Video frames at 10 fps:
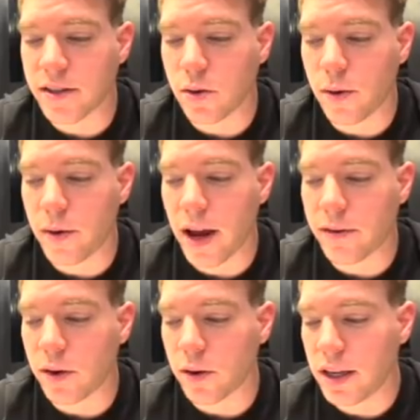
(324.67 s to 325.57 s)
So when we have
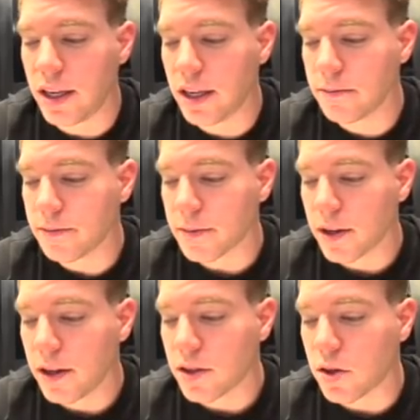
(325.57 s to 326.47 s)
a look here,
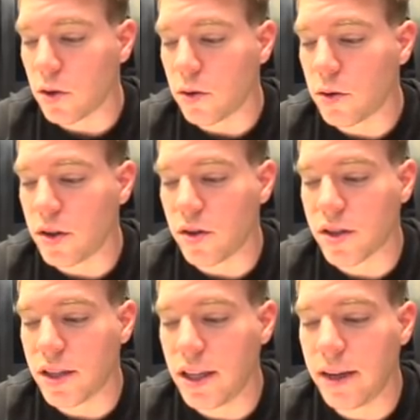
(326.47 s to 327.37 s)
so you
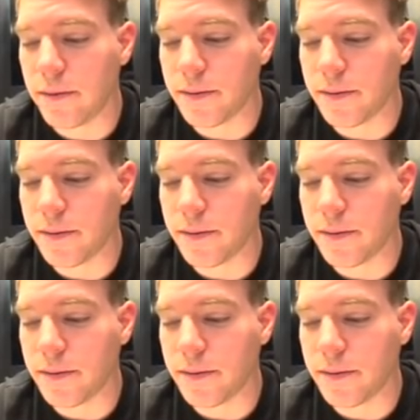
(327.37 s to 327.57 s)
see